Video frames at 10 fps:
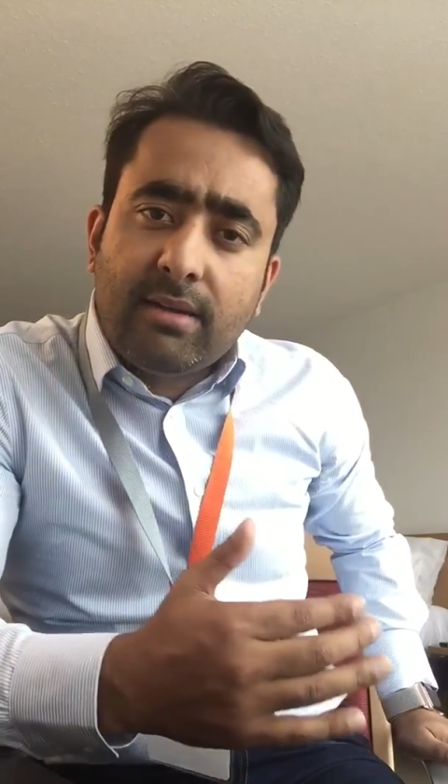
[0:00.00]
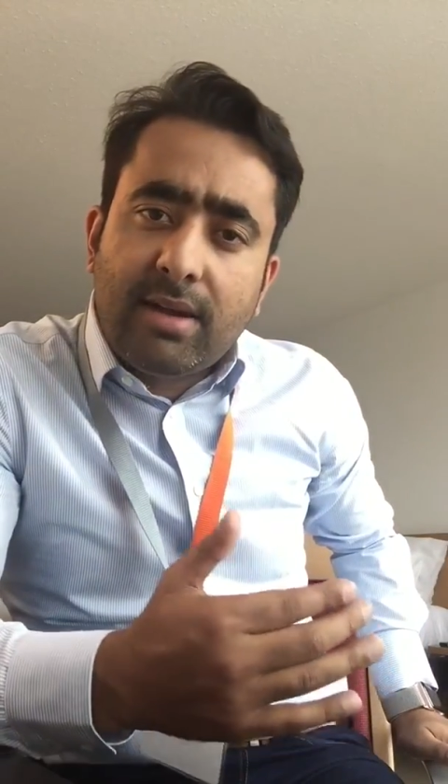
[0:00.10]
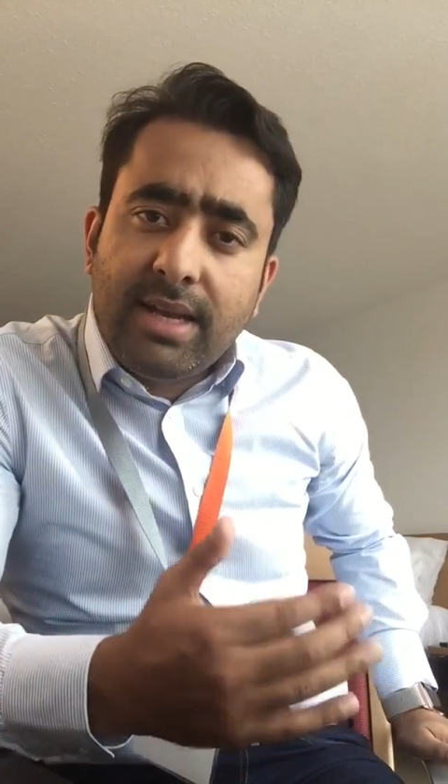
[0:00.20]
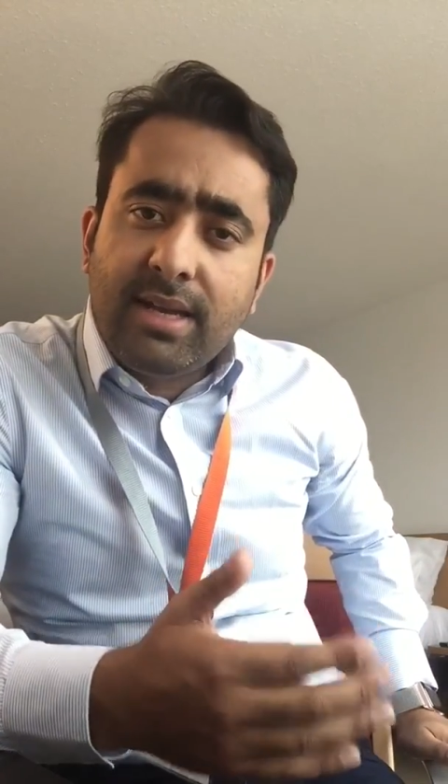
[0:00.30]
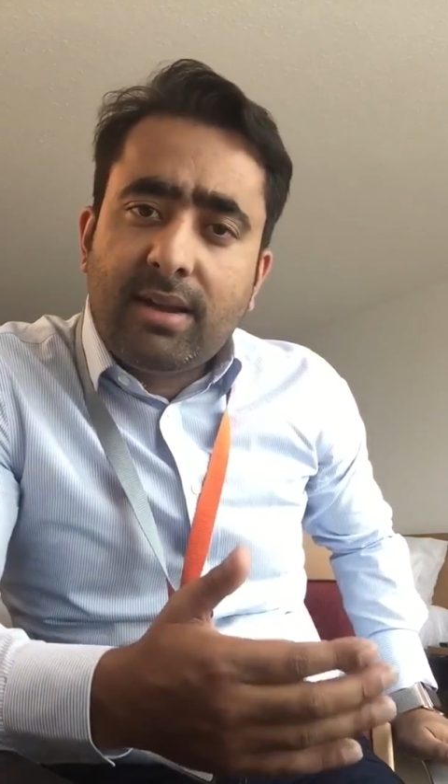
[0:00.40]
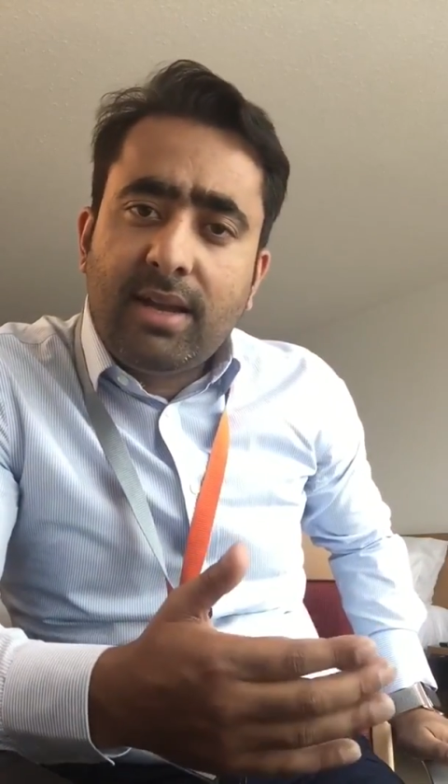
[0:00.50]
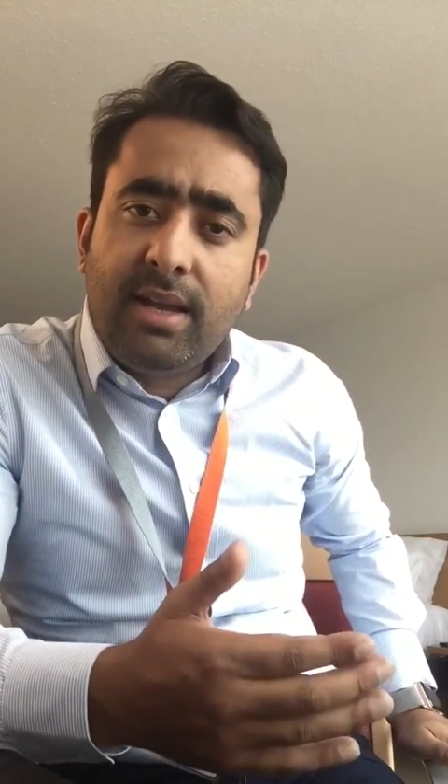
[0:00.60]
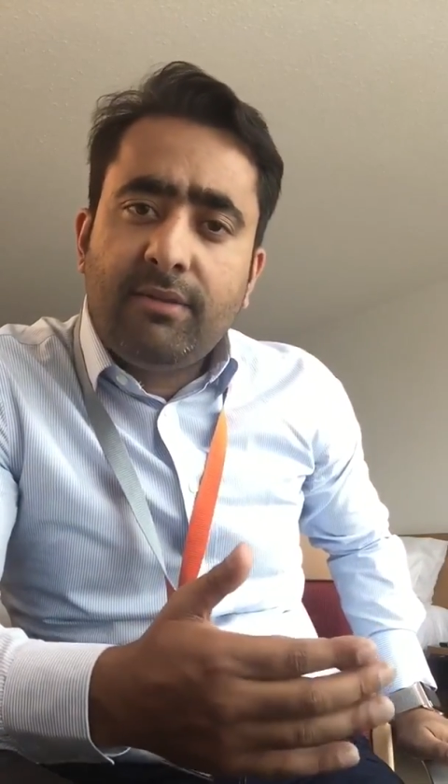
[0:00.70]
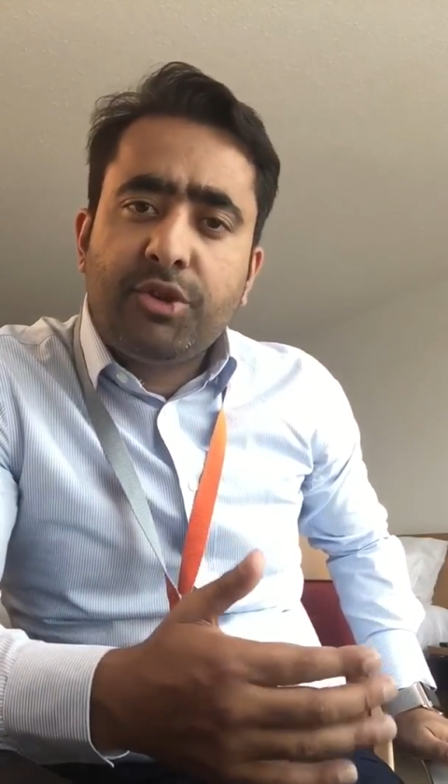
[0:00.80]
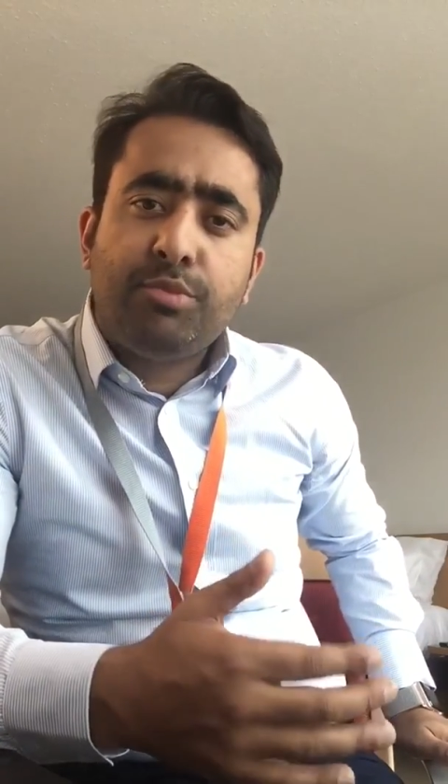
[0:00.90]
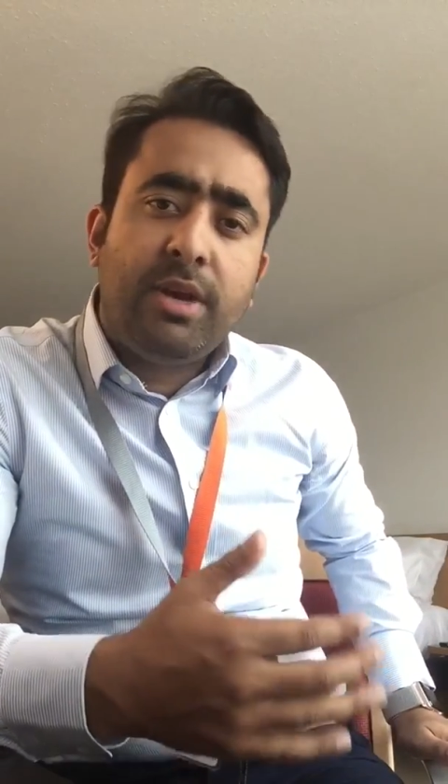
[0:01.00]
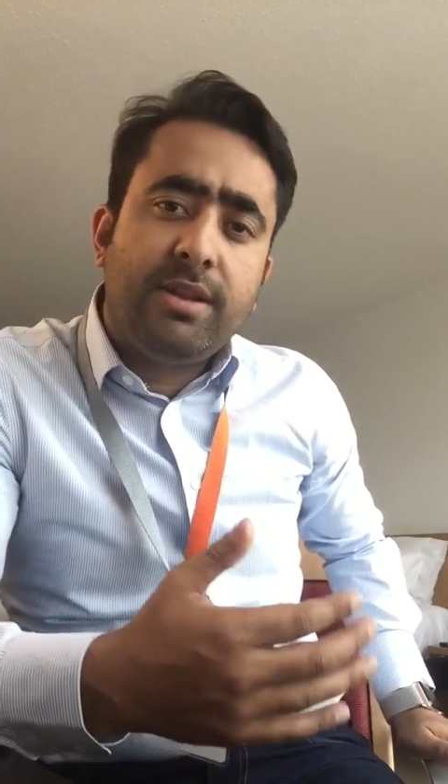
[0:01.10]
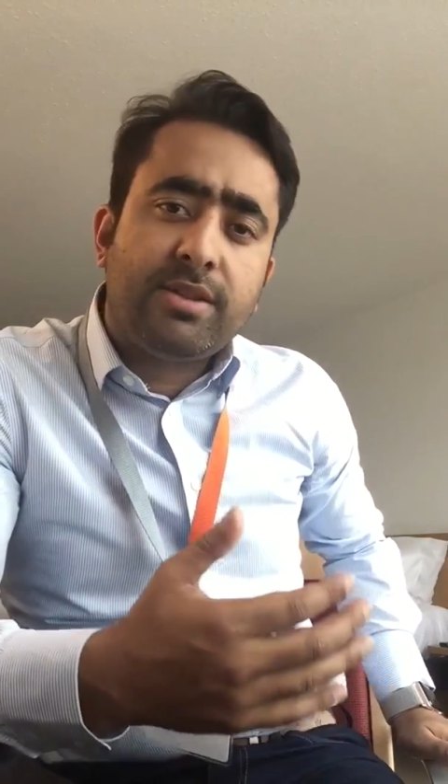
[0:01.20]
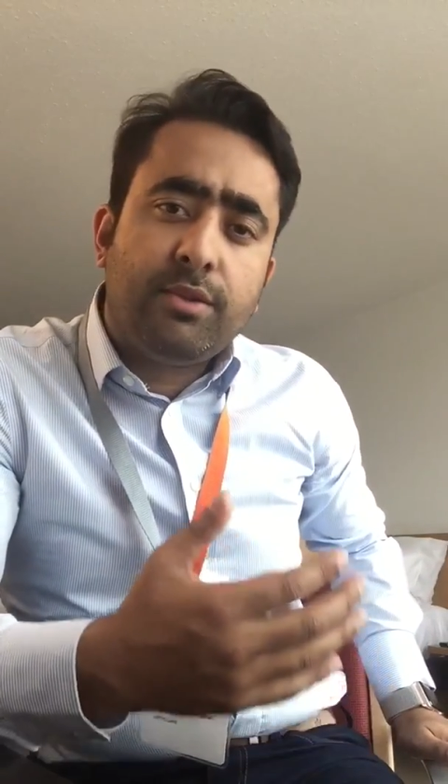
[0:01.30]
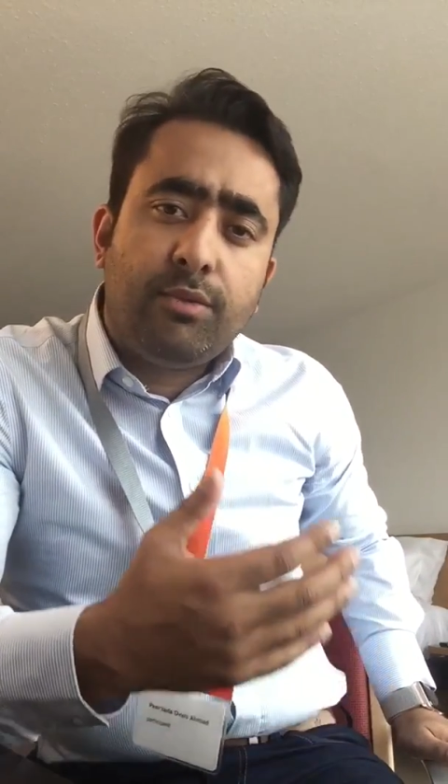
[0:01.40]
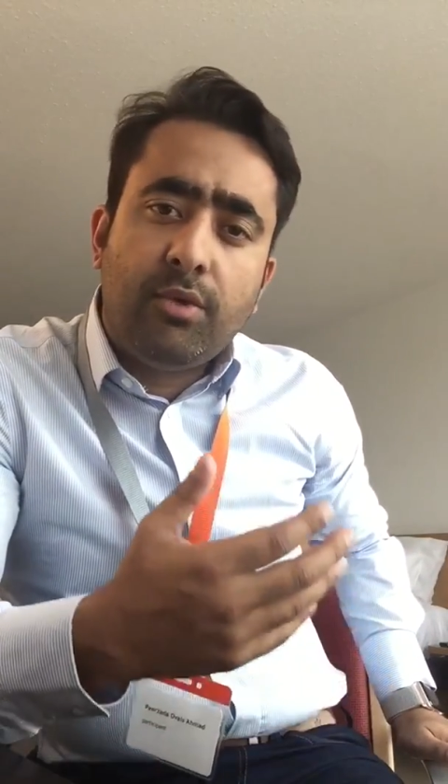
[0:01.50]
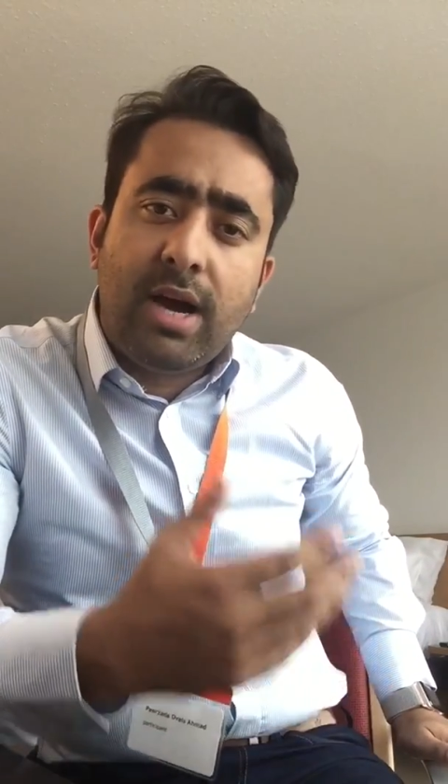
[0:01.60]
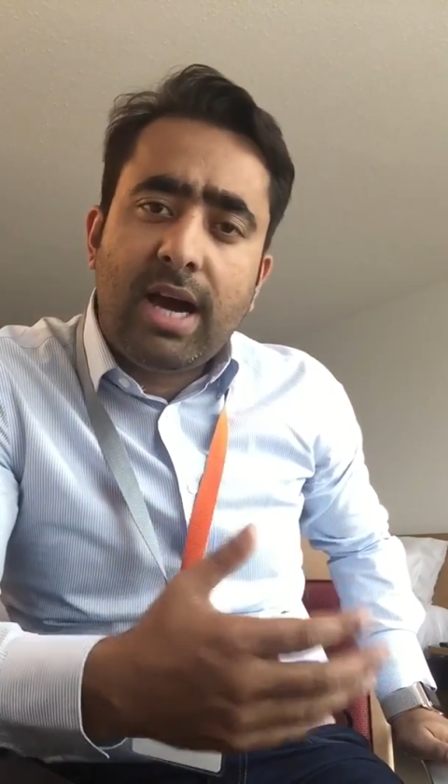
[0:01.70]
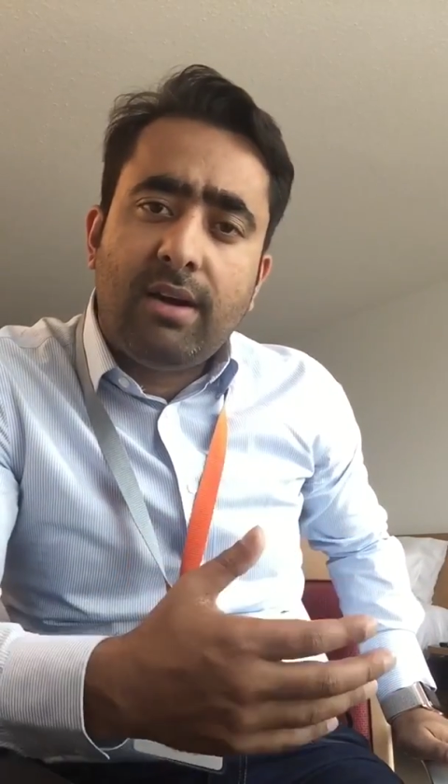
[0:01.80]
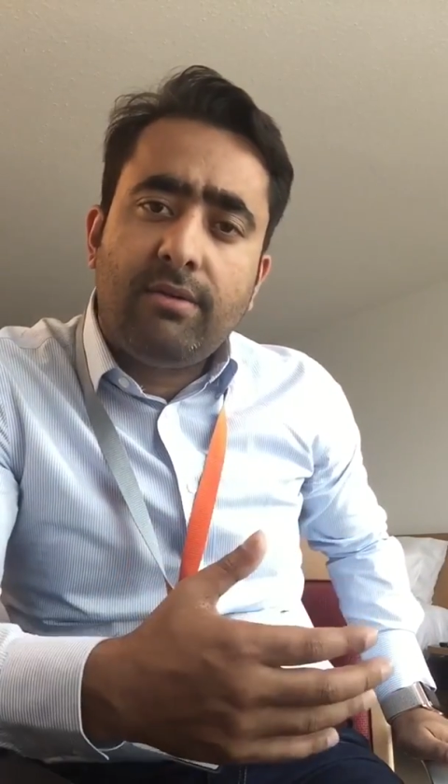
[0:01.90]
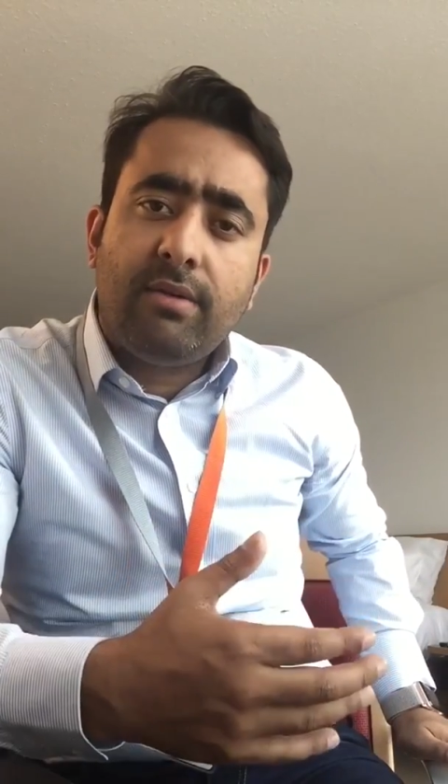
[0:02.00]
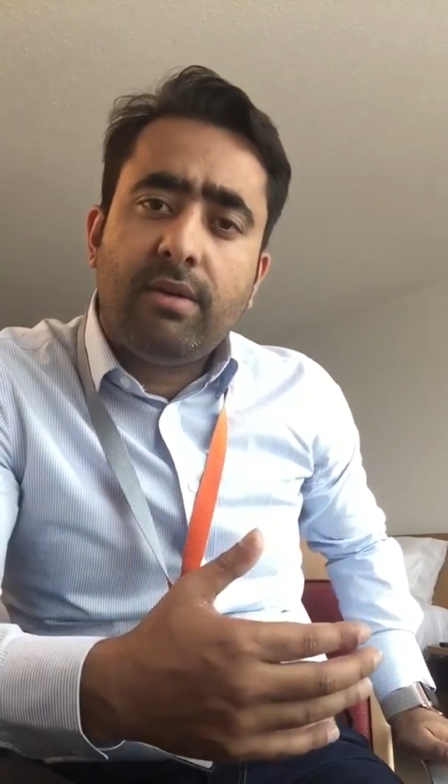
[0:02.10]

clinically, which means if you have